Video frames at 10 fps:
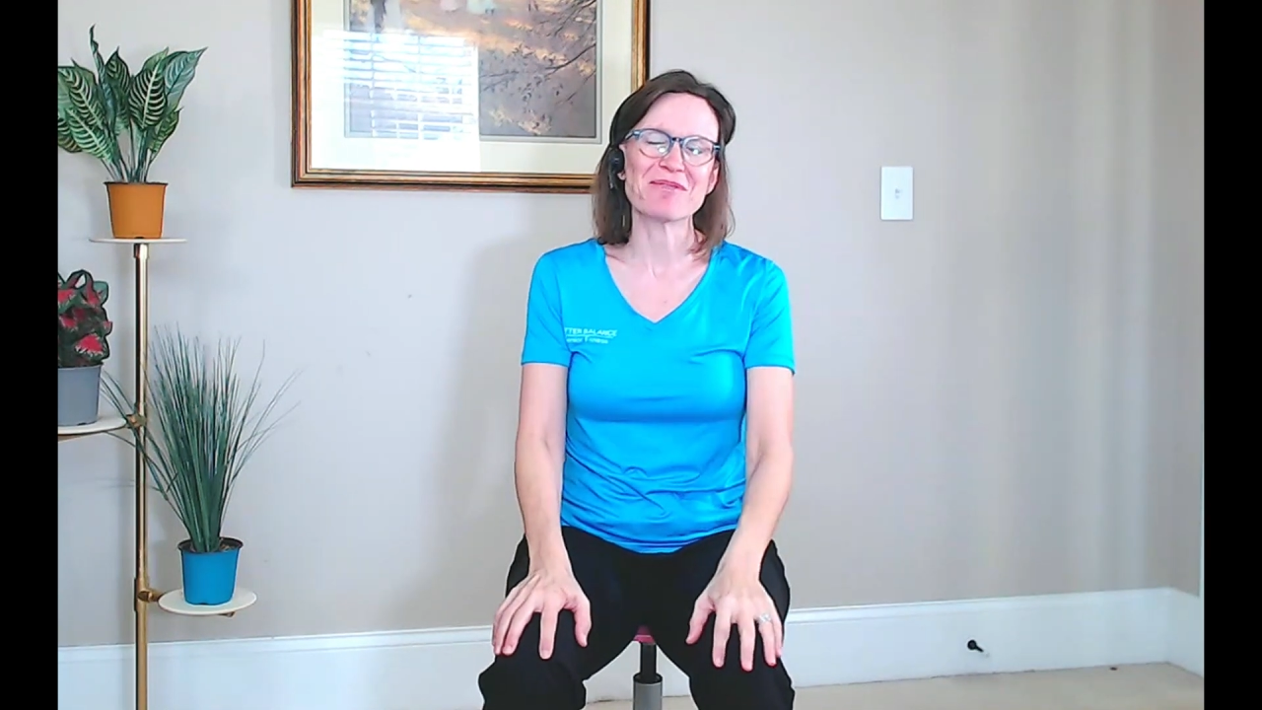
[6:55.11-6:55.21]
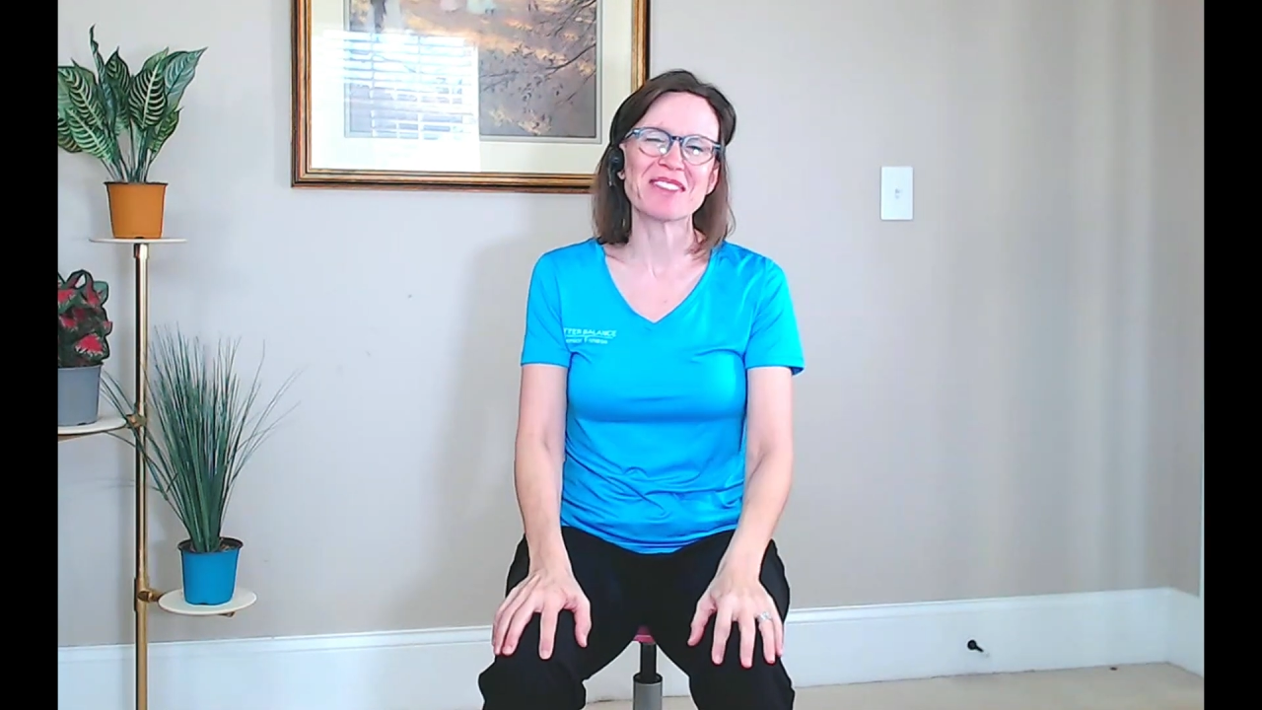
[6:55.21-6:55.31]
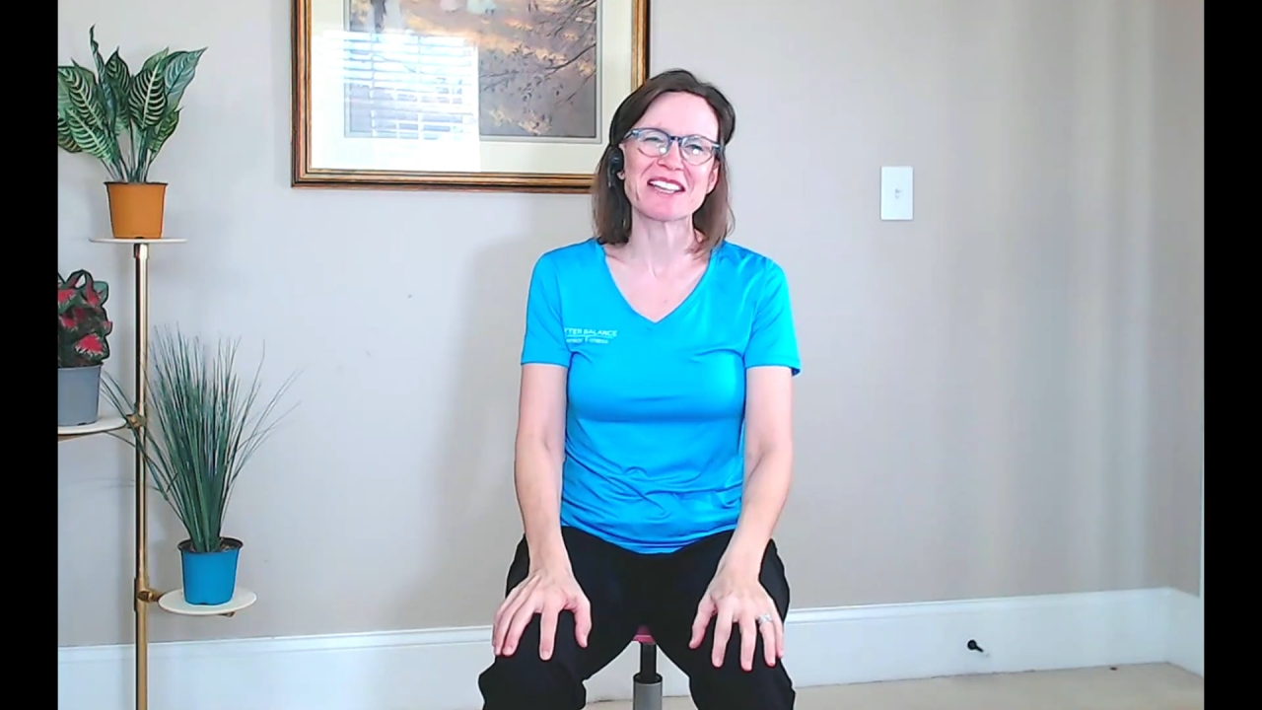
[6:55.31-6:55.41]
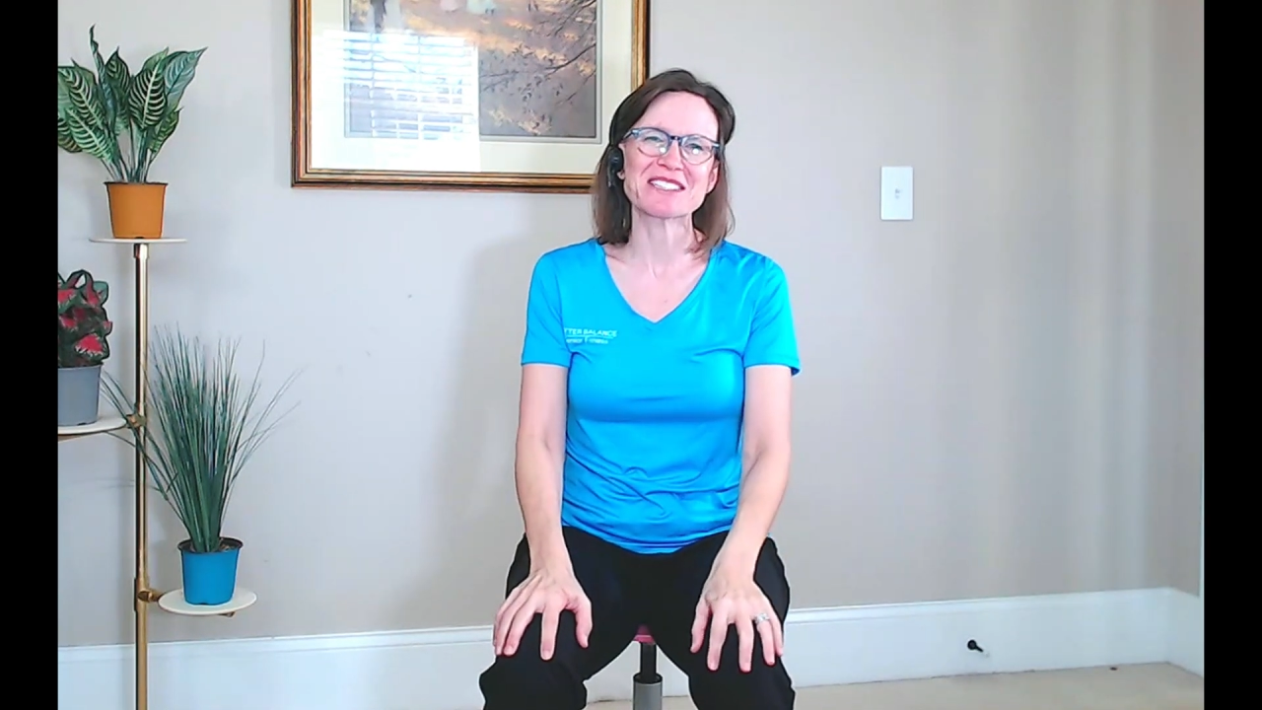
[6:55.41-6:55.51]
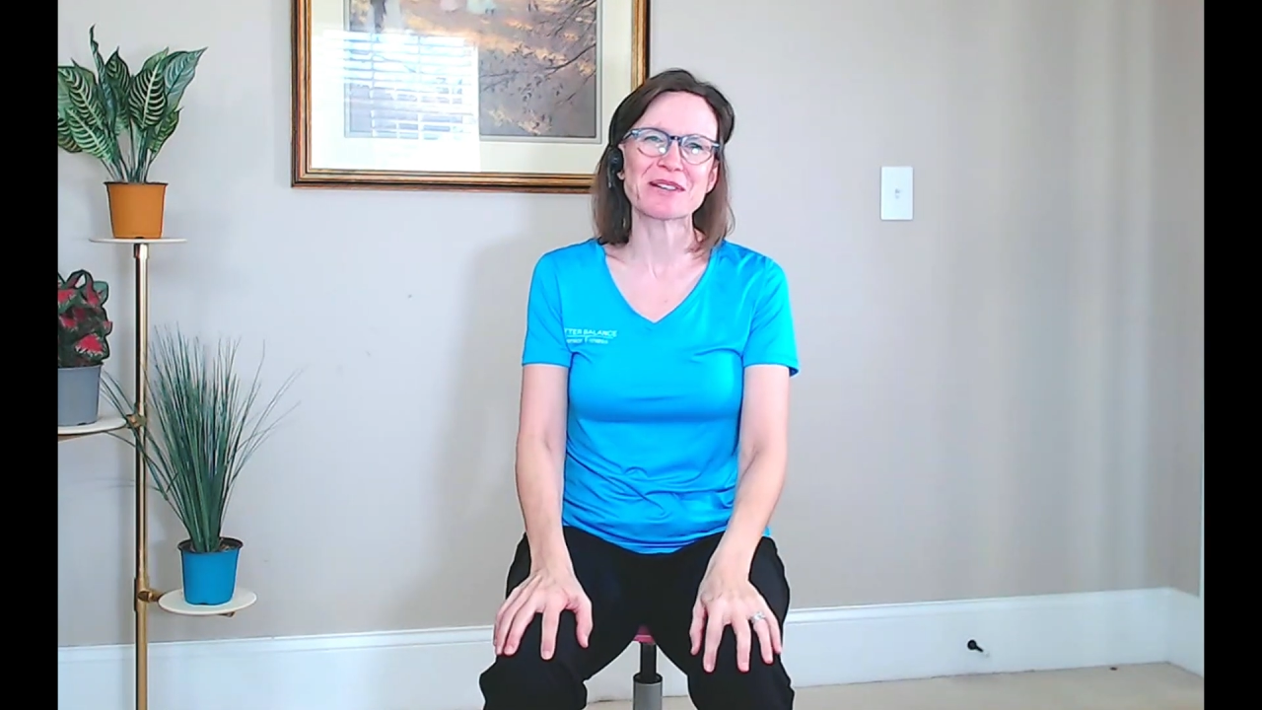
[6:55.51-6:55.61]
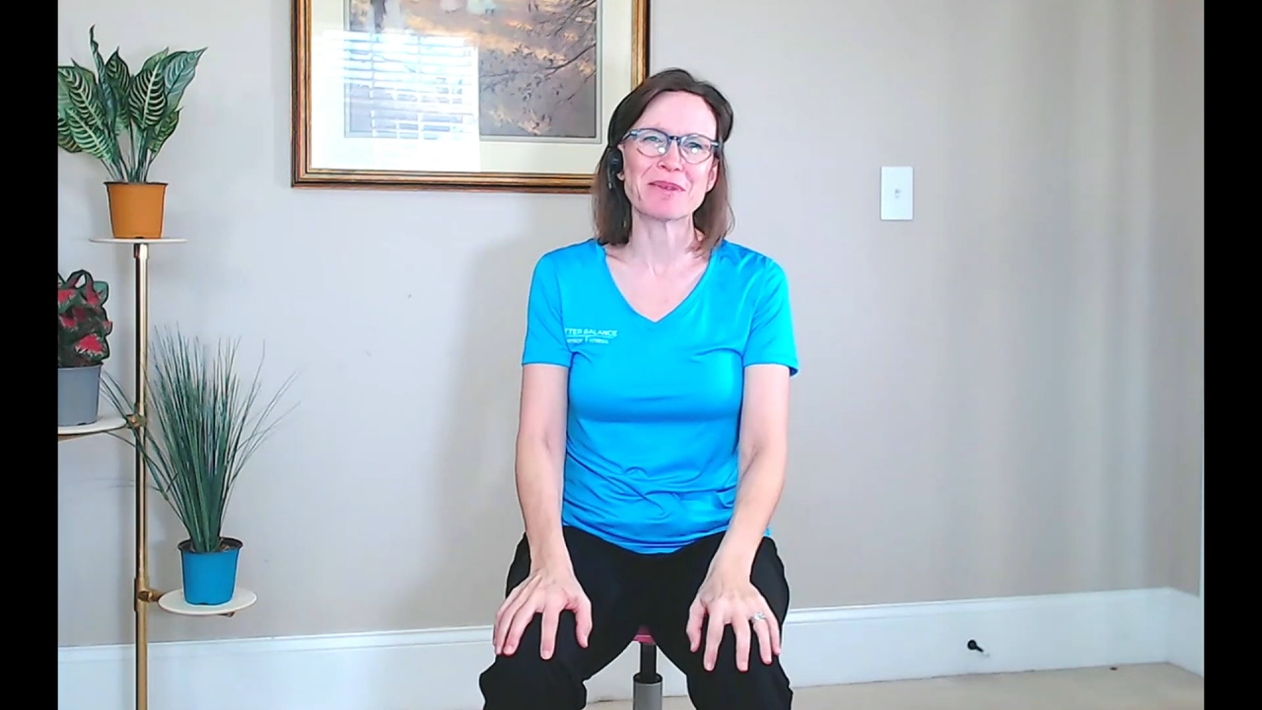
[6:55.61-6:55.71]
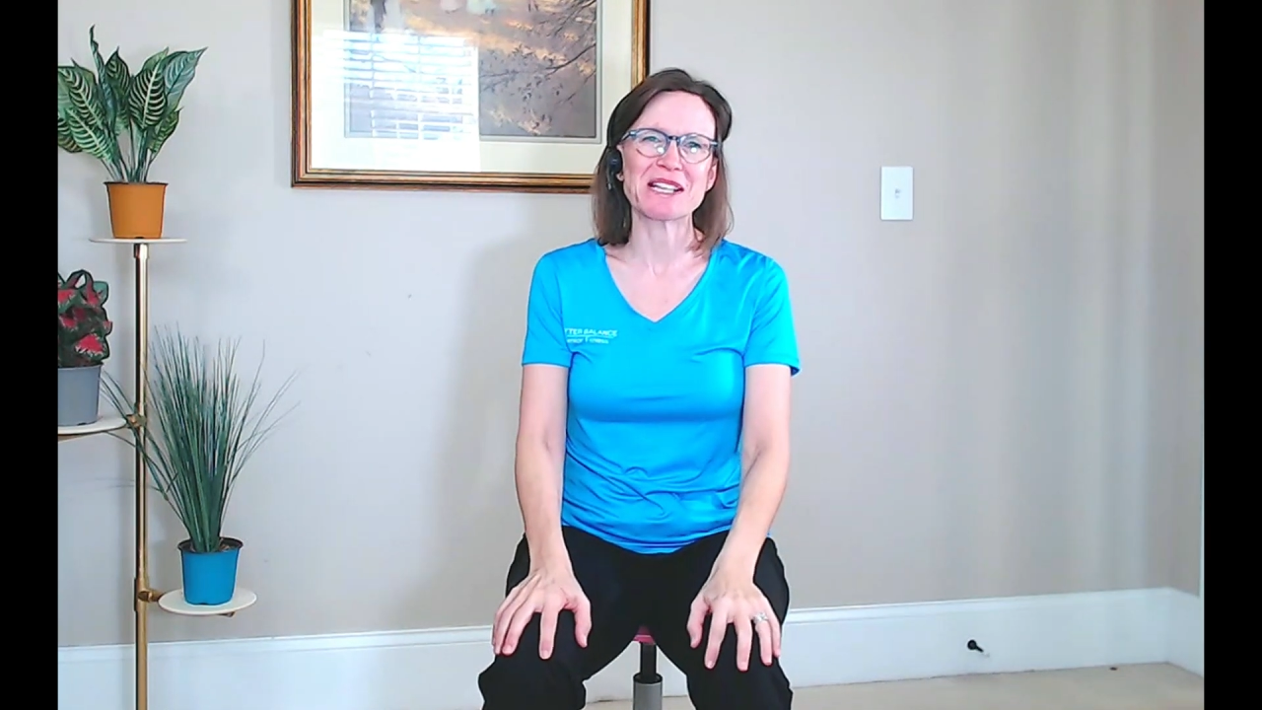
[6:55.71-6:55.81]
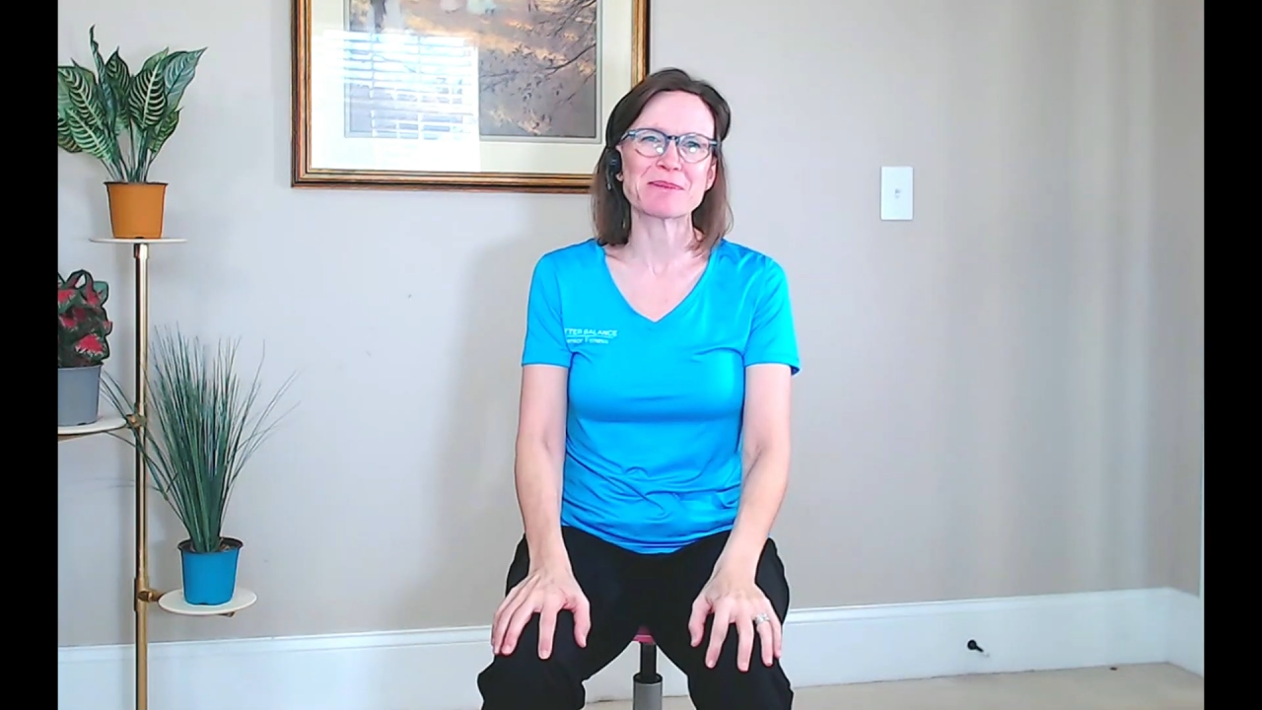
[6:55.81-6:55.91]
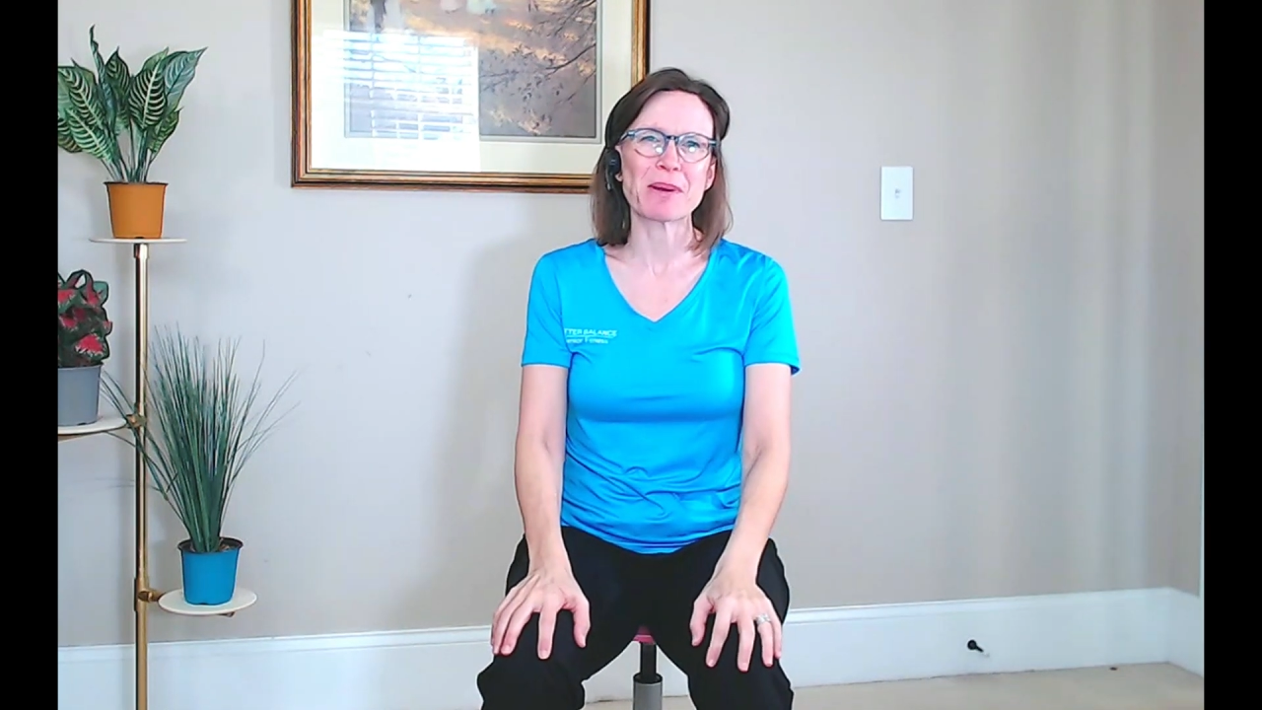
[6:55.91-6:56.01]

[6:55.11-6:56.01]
Thanks so much.